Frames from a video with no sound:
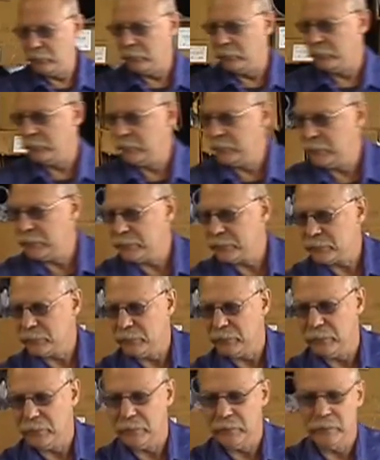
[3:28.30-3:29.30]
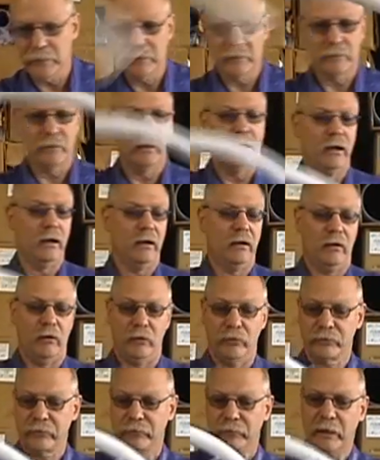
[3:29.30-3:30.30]
this is
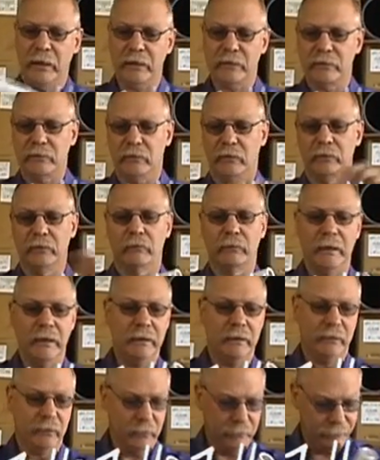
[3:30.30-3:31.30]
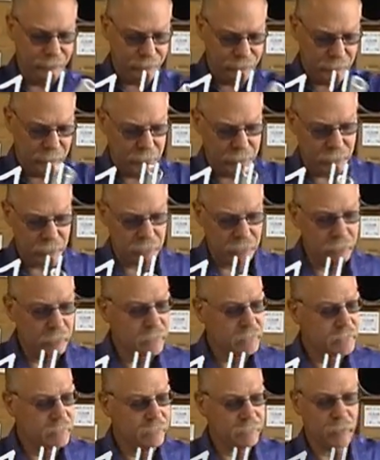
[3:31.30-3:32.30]
UltraFlex on the right here, and you're going to
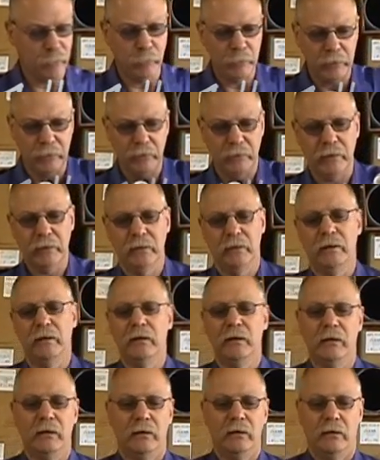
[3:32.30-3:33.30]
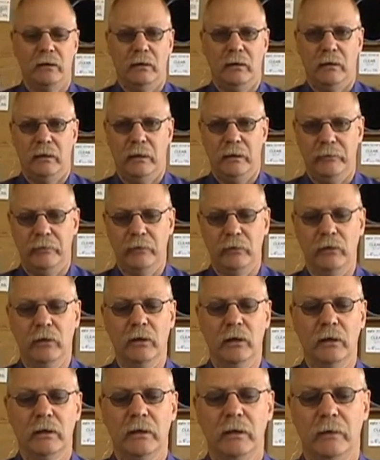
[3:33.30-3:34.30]
notice something weird. If you
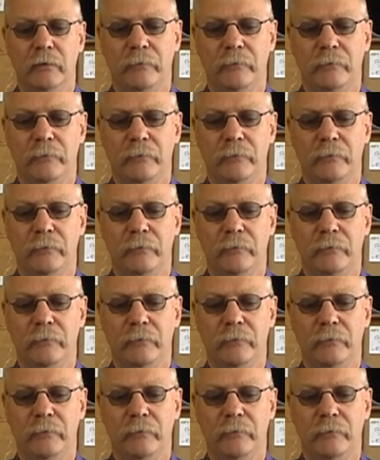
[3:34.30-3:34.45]
look,